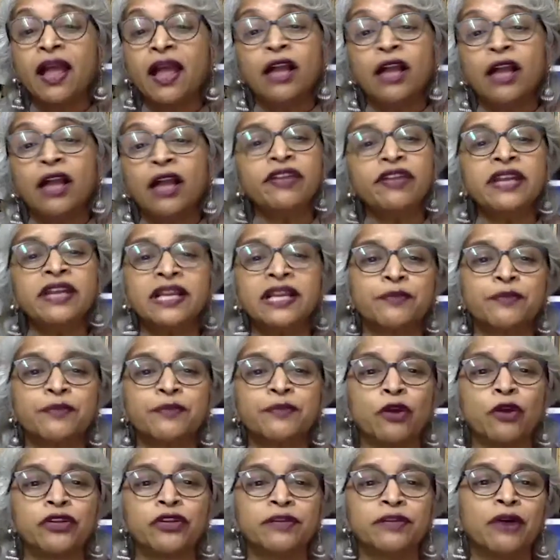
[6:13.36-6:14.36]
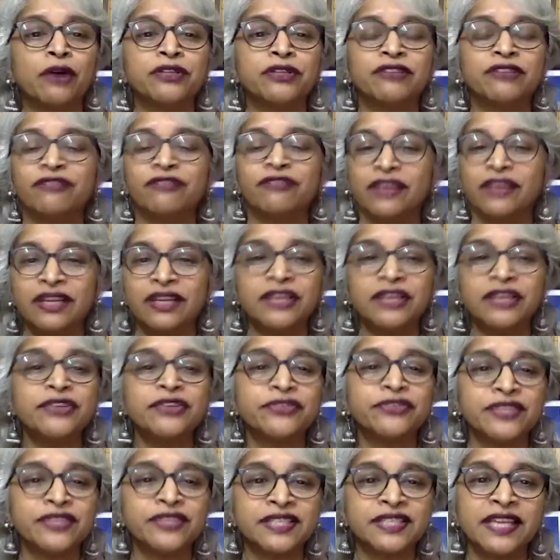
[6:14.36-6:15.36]
COVID has brought about a very
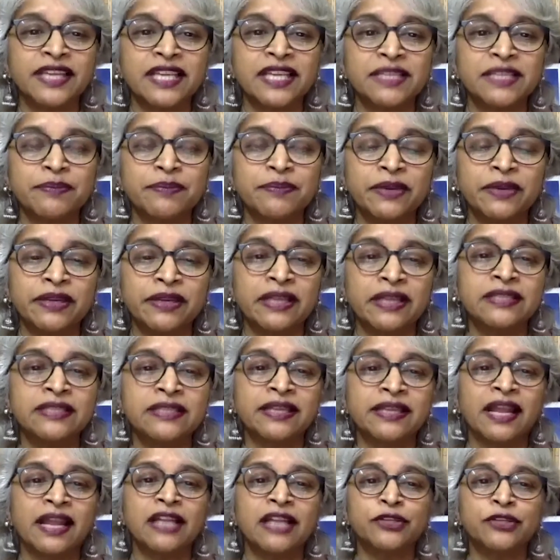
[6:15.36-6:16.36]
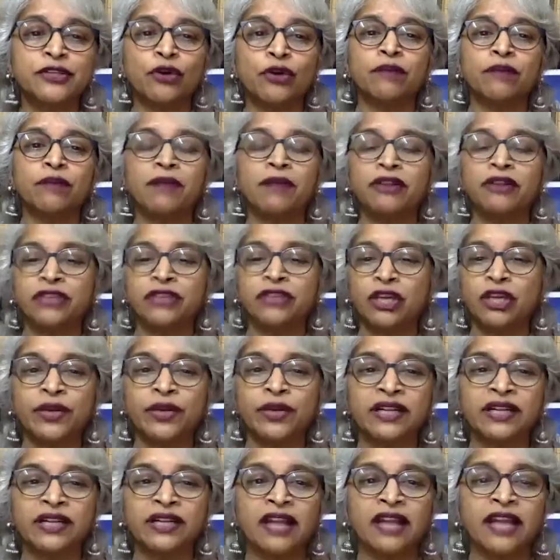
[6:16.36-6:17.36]
interesting experience, and I'll talk about the
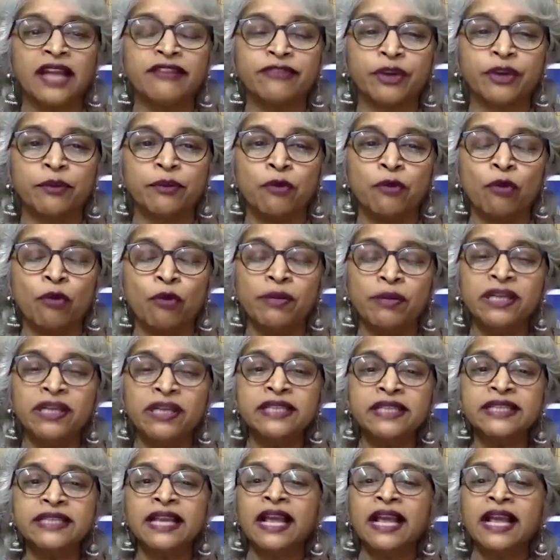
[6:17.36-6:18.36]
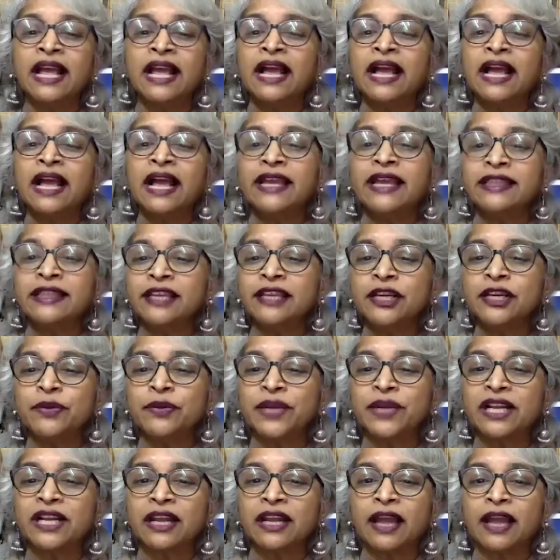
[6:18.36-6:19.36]
quit line for a moment. In the
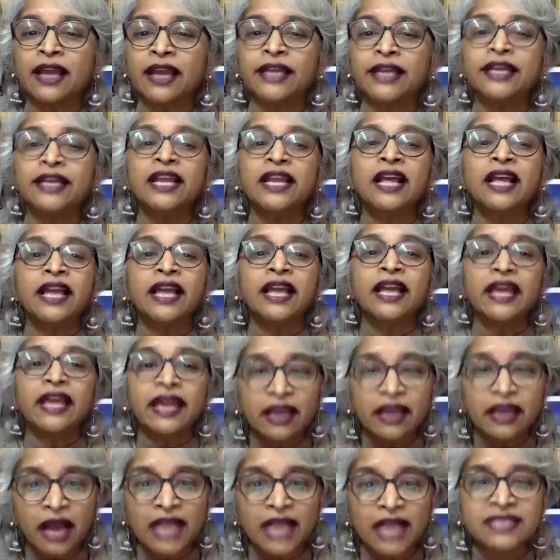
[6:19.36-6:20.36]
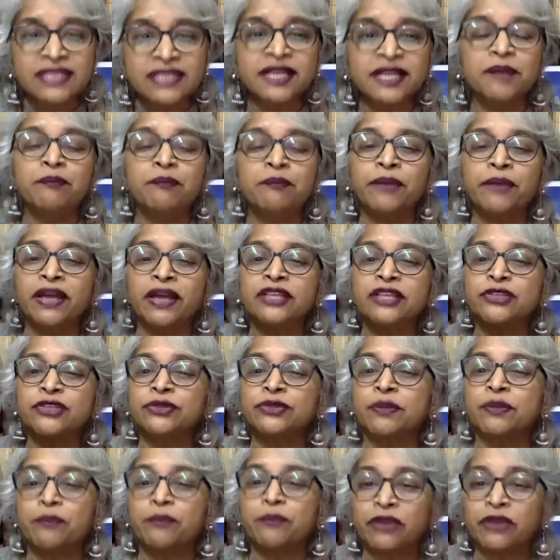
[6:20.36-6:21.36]
quit line, as compared to the
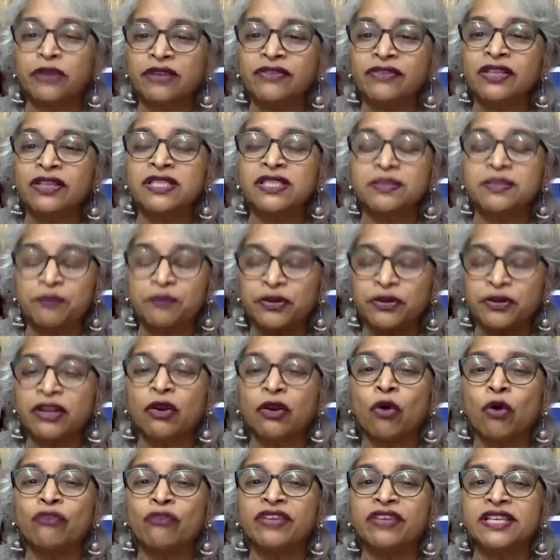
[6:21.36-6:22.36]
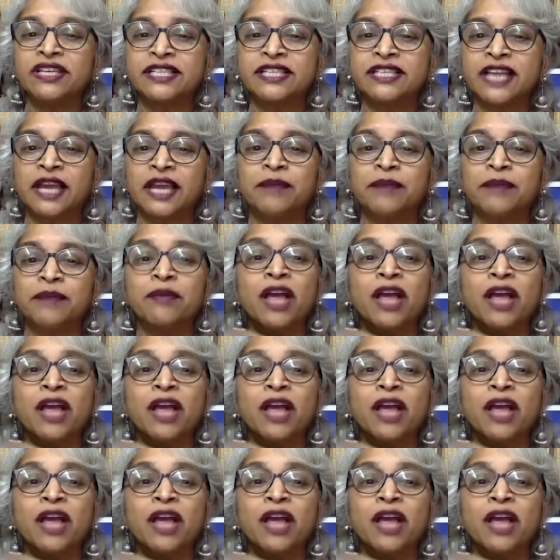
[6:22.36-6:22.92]
previous pre-COVID time,